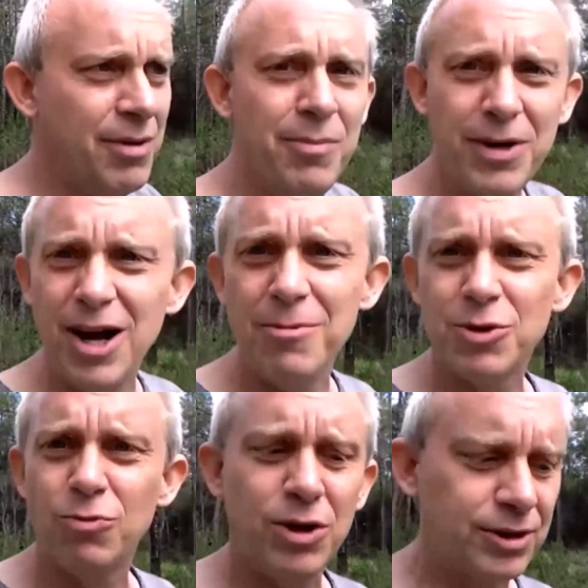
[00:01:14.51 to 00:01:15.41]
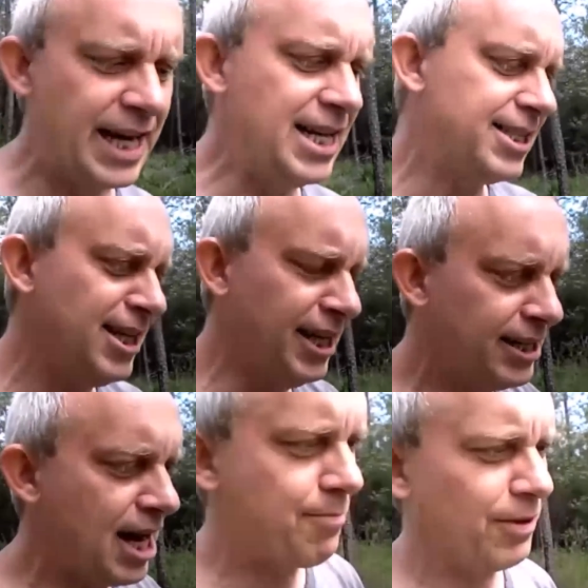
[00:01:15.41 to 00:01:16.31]
and I mean, it becomes a real tent
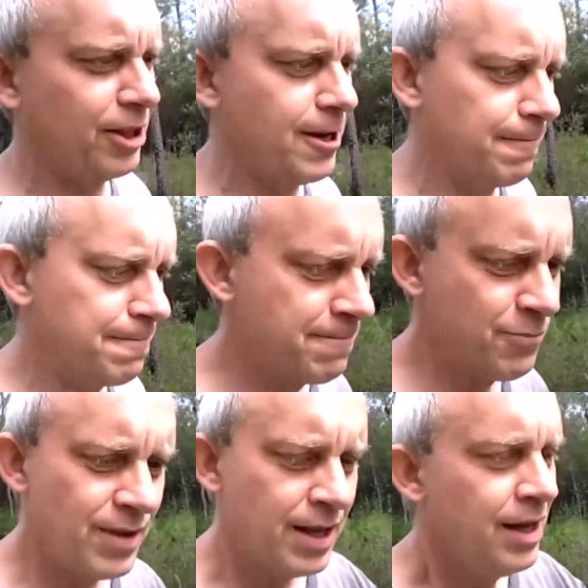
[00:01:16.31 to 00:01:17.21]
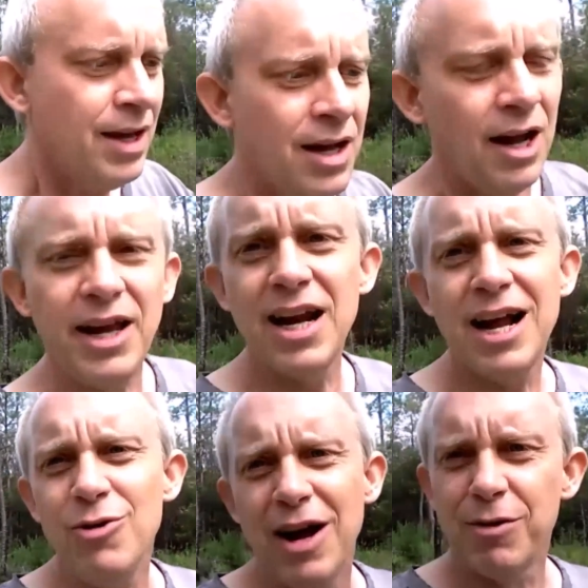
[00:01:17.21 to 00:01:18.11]
city type of thing. Again,
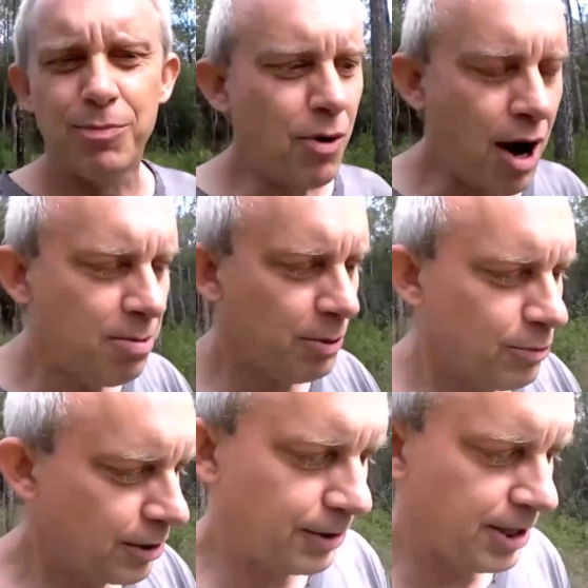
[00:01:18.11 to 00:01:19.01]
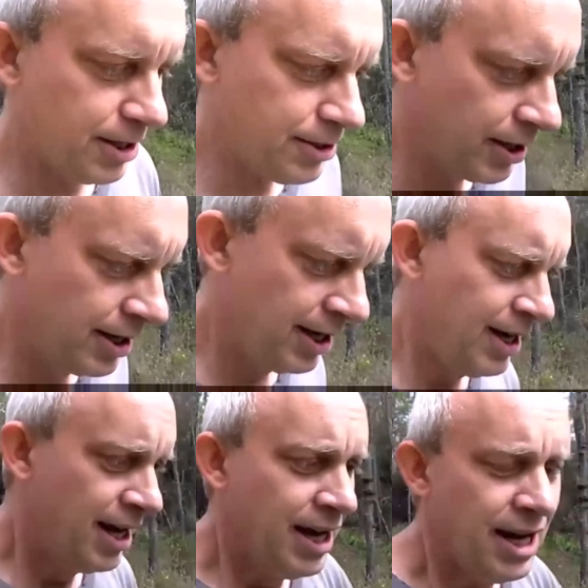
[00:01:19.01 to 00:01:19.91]
I don't have a problem with this,
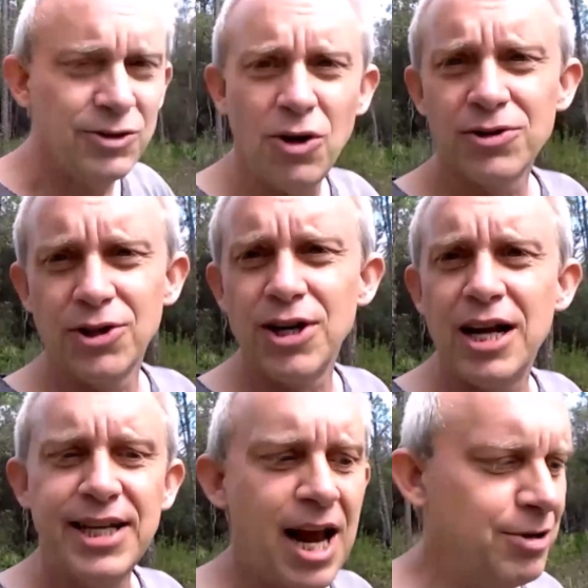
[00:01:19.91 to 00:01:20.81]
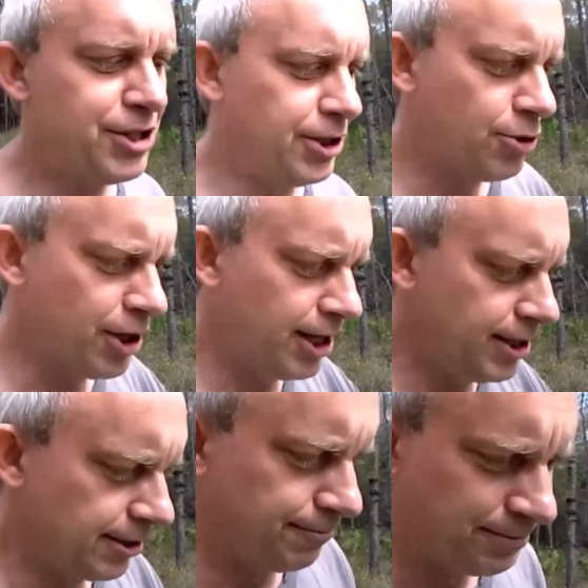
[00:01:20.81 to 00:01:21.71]
as long as they're not damaging
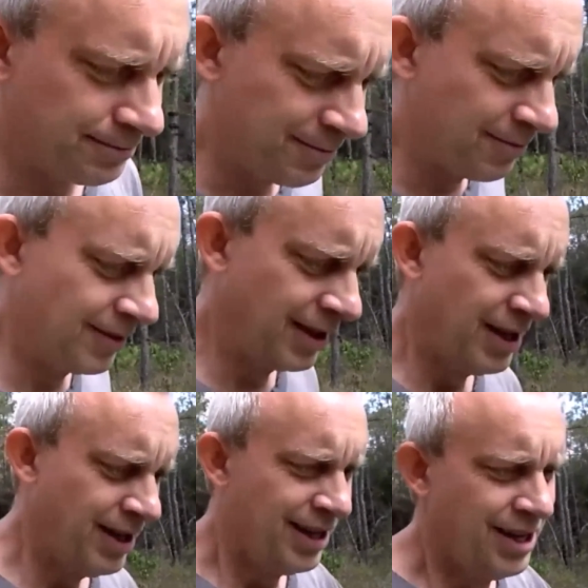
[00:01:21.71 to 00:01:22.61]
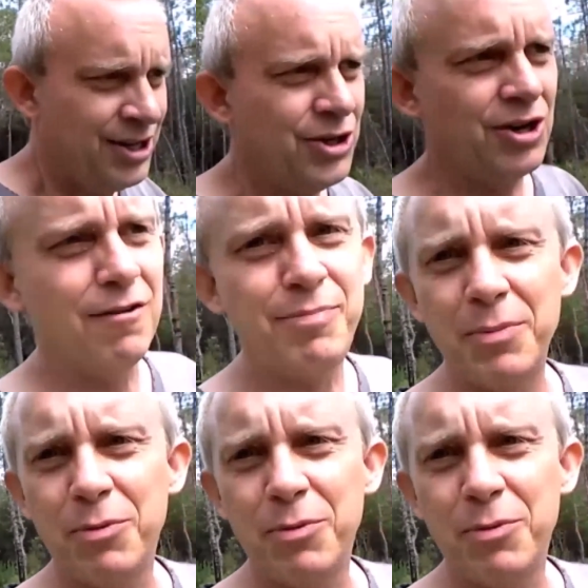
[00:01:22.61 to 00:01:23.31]
trees. And sure enough,